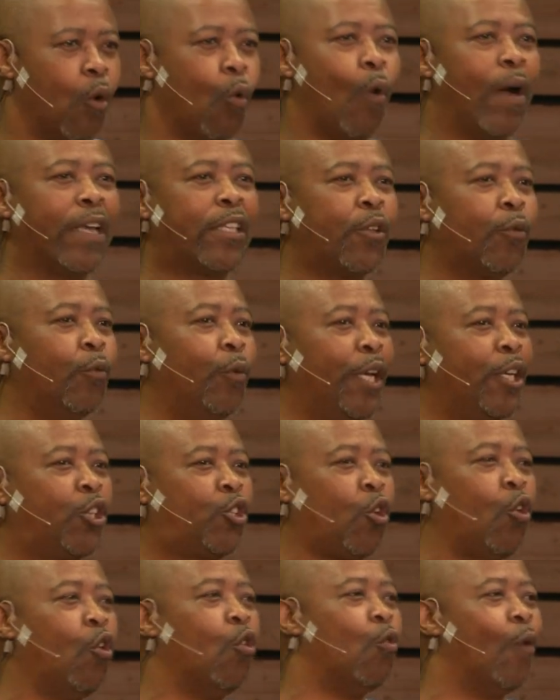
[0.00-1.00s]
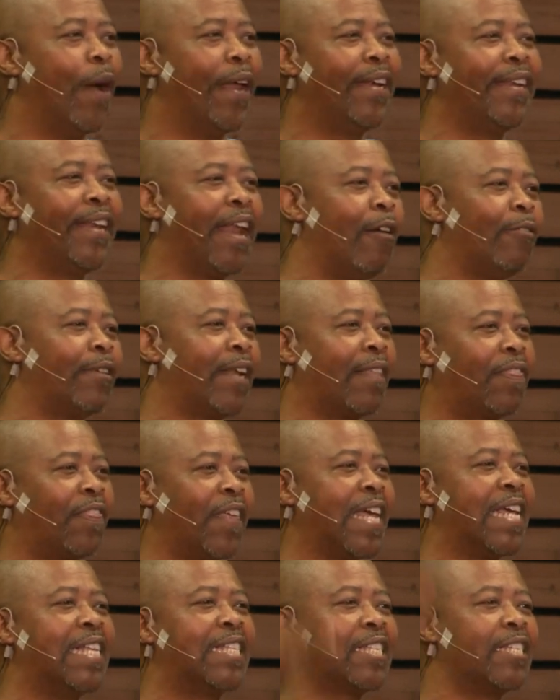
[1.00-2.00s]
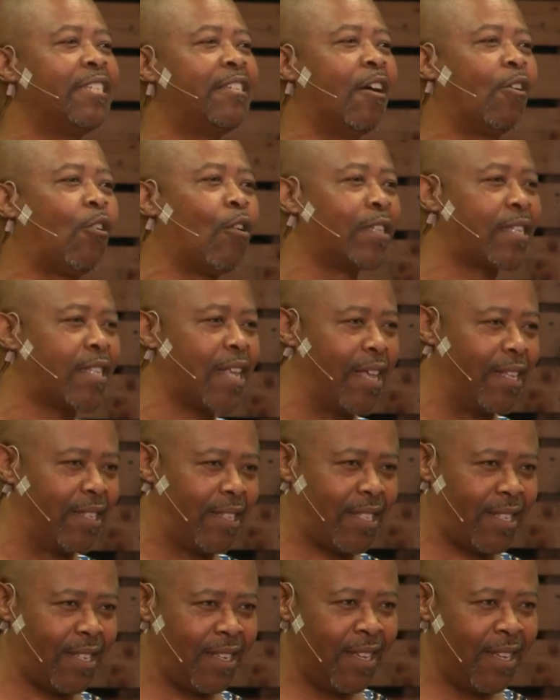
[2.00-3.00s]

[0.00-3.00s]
What do we do when now the thing is in the God's hands?